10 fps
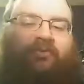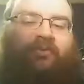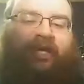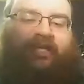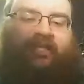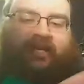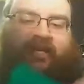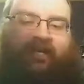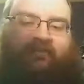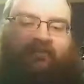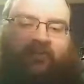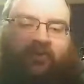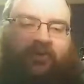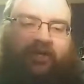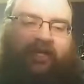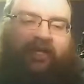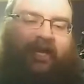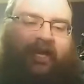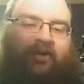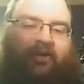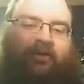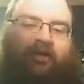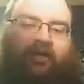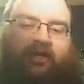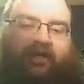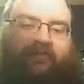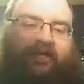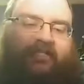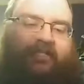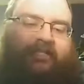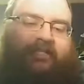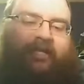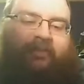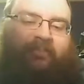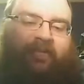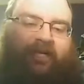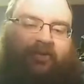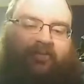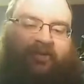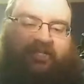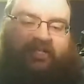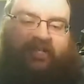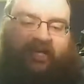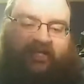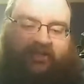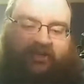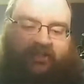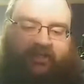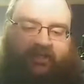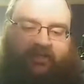like the deck even more, like at all, if I said that I'm playing with a bunch of dinosaurs?